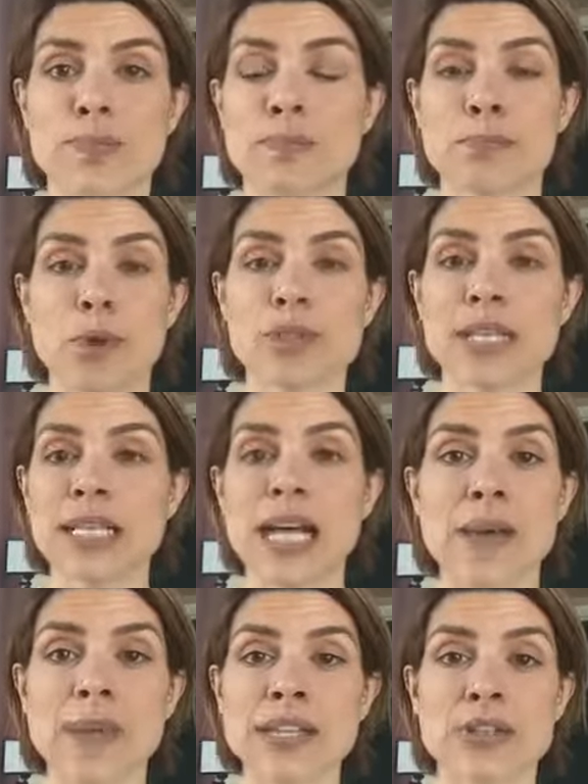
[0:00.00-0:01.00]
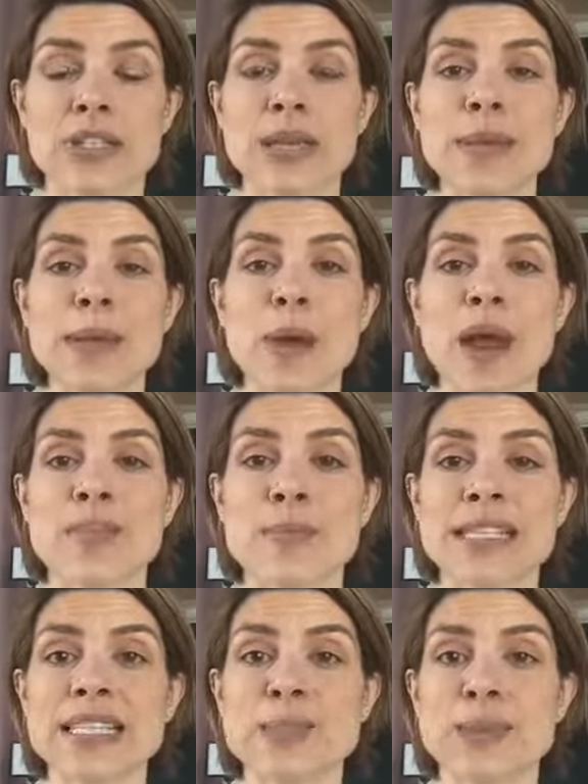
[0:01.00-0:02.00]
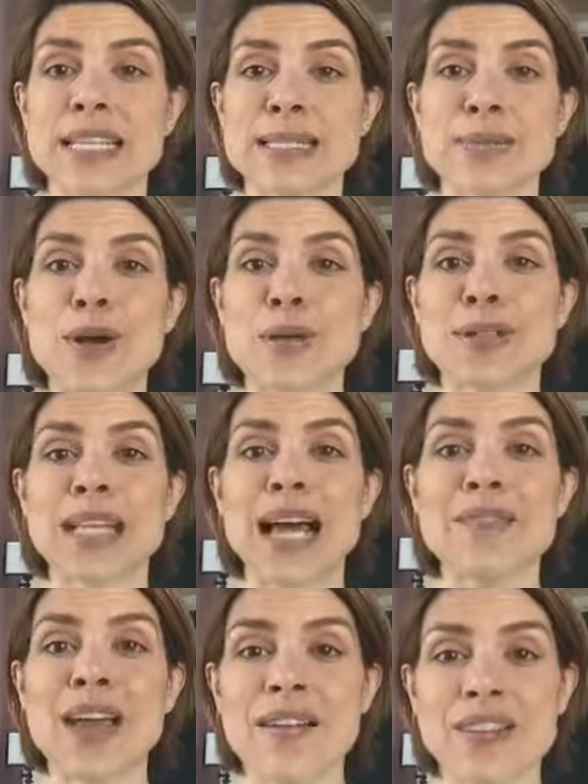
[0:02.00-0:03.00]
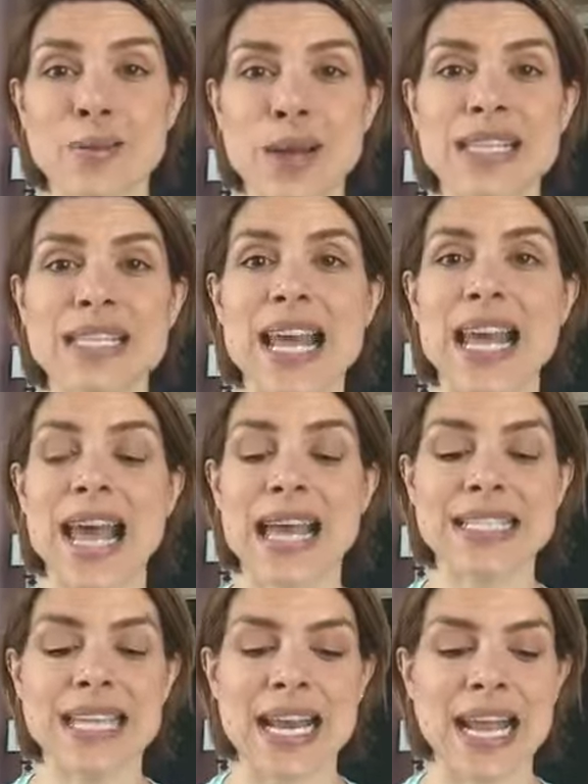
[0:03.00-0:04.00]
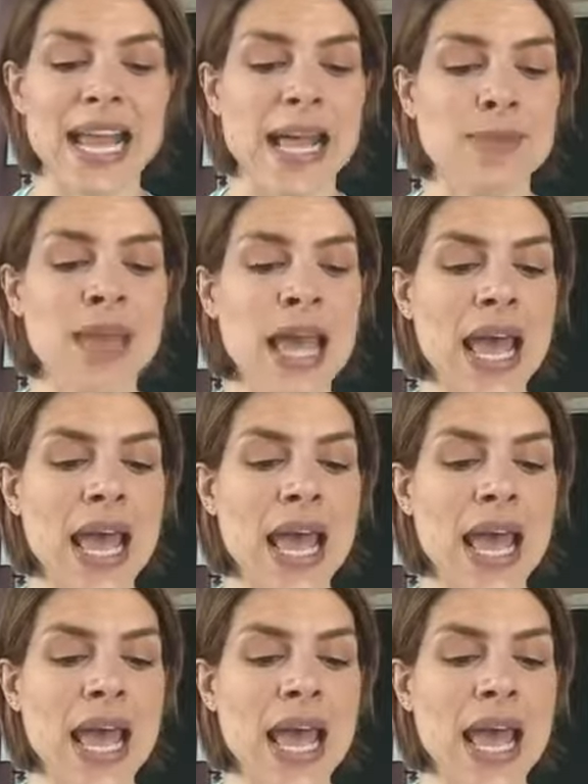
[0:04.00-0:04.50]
Post it in the comments or send me a private message because I'm going live every Wednesday at 10 a.m.